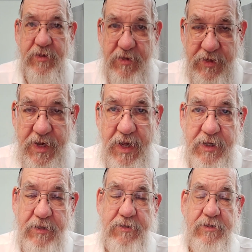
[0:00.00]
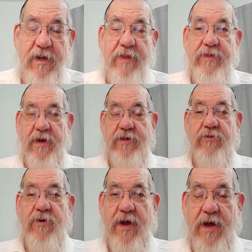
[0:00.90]
the regel, and then
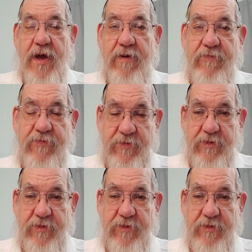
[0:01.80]
you have